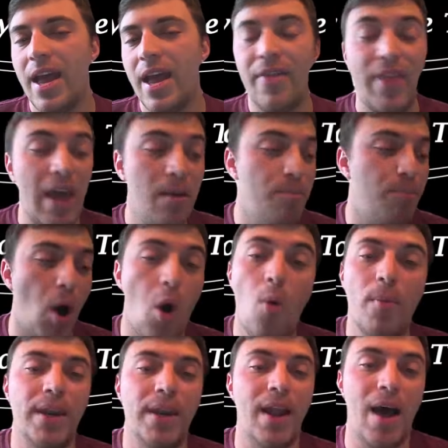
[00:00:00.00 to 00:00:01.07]
And then
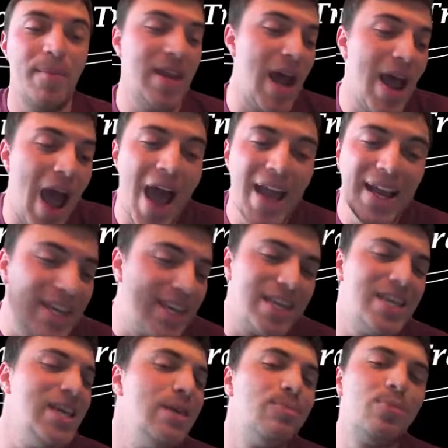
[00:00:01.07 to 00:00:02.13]
Bowman. I mean, I
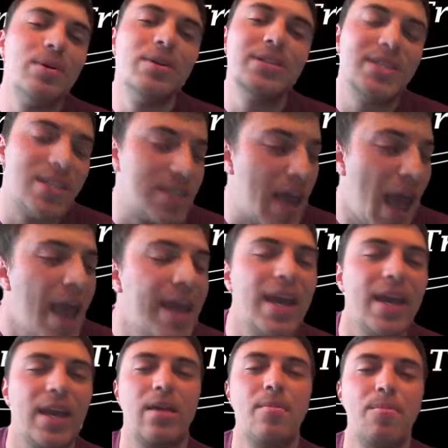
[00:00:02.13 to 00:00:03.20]
keep
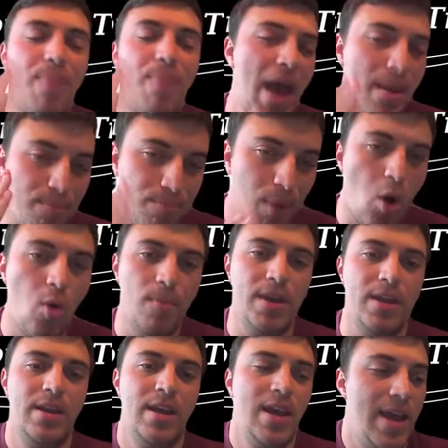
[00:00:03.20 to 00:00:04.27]
saying bet
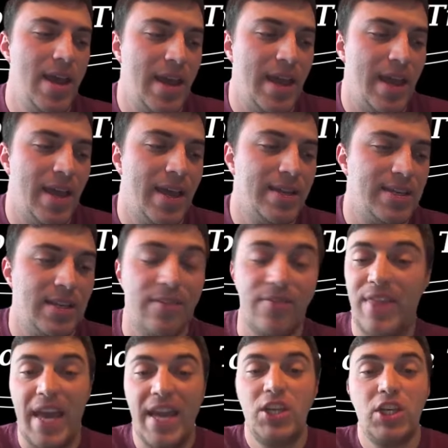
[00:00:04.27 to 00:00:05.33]
Bowman, and
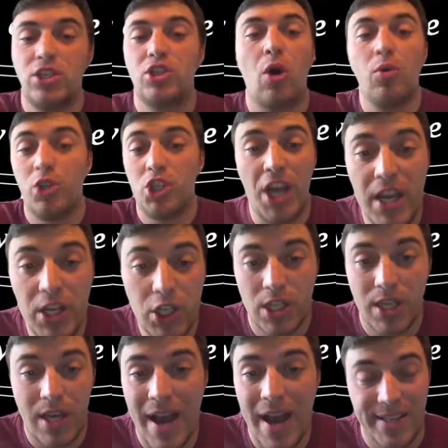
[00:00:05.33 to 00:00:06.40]
they just don't change
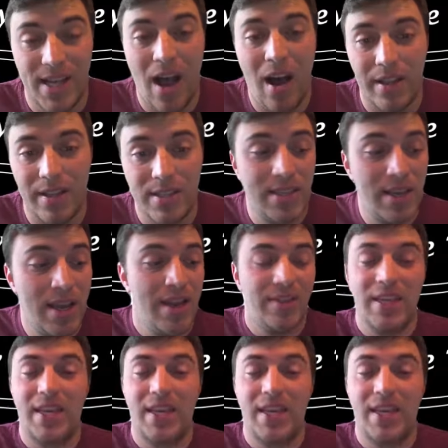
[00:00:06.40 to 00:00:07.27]
the guy's odds.